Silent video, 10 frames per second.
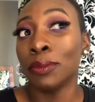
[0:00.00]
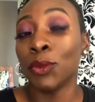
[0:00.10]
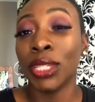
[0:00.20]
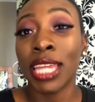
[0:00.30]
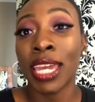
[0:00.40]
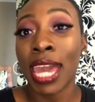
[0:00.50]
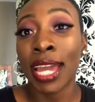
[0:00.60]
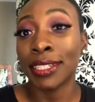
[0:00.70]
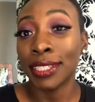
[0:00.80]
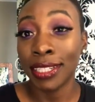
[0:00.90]
when they
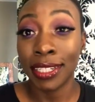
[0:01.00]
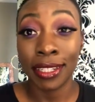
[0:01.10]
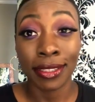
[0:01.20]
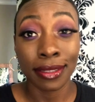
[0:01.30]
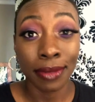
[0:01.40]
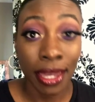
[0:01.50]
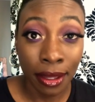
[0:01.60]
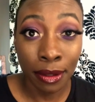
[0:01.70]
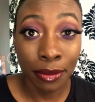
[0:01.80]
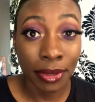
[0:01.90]
actually needed some
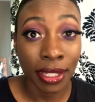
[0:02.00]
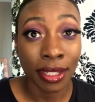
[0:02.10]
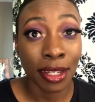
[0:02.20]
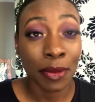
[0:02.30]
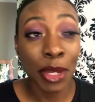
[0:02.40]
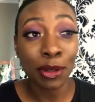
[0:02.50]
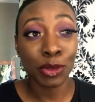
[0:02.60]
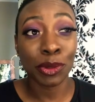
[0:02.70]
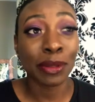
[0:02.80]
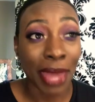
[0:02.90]
help. It was
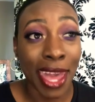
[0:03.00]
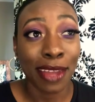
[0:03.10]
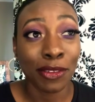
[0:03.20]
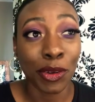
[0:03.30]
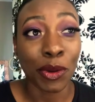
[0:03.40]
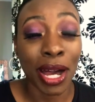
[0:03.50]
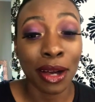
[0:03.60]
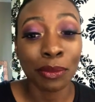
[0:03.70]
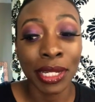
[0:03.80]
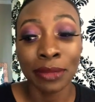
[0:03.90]
pretty bad for a
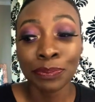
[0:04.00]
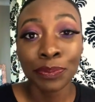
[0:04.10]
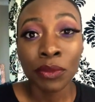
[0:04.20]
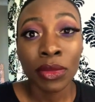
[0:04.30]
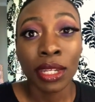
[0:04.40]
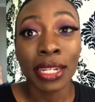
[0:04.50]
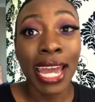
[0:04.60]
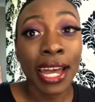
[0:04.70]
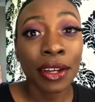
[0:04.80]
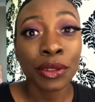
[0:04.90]
while, but
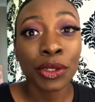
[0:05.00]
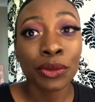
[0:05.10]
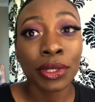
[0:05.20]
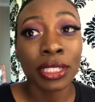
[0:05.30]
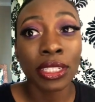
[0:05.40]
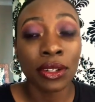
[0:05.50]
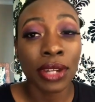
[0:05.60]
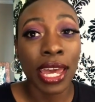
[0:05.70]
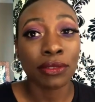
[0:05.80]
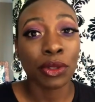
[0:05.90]
now you really don't
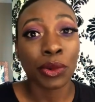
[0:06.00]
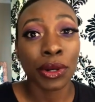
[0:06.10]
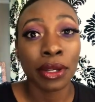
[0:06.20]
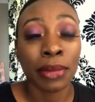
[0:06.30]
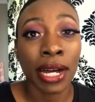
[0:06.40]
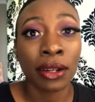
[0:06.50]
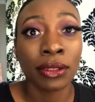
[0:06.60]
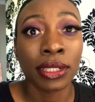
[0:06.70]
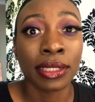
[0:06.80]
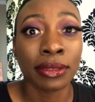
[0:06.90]
have to worry about
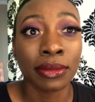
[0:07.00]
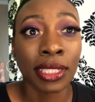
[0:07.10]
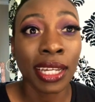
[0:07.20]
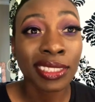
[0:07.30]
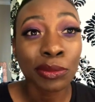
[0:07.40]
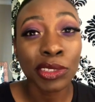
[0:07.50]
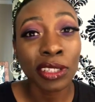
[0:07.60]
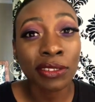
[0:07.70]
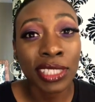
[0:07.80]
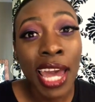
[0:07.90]
the customer
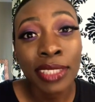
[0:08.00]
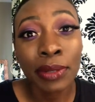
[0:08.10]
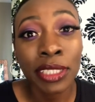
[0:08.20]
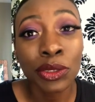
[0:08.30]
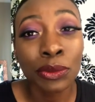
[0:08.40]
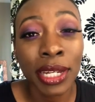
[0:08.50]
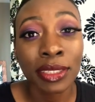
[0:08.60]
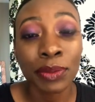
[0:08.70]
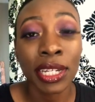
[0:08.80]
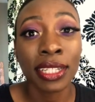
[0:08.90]
service aspect too much,
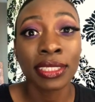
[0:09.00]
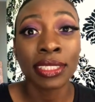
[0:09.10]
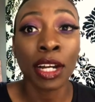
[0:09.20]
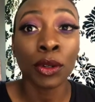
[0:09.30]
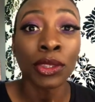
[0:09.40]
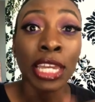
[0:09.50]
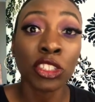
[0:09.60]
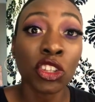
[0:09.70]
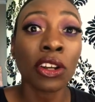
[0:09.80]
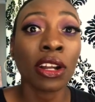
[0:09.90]
because they
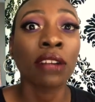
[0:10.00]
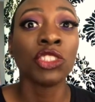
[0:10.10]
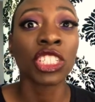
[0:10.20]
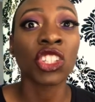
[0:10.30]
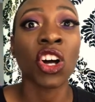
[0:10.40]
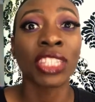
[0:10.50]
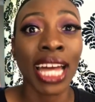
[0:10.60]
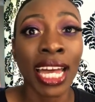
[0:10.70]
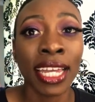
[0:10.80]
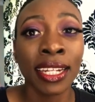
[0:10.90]
started off just
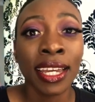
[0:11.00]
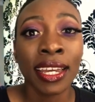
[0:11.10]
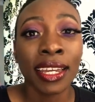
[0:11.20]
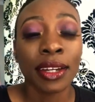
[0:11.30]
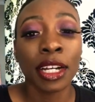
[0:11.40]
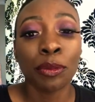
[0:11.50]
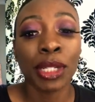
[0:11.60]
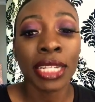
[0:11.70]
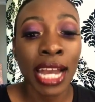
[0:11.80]
online, but